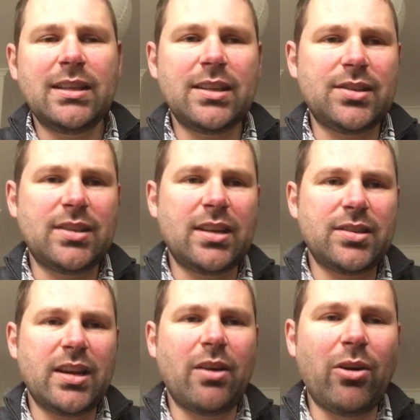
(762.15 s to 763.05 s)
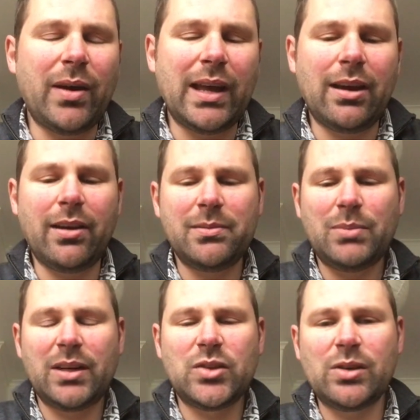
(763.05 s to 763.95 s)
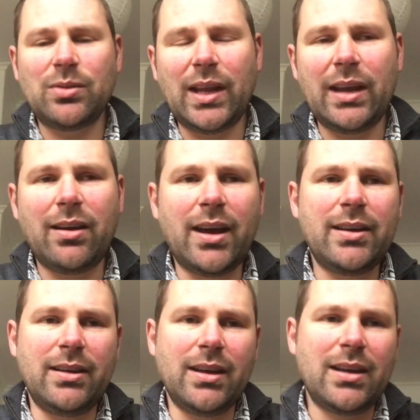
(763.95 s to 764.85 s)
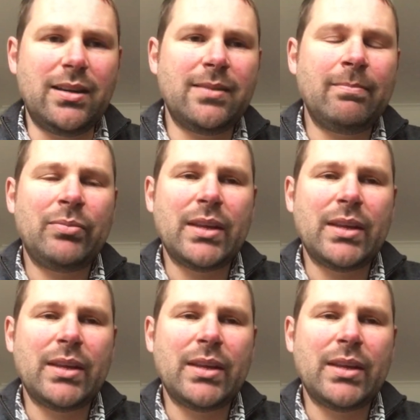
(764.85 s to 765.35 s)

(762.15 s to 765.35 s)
That's narrow AI. But general AI can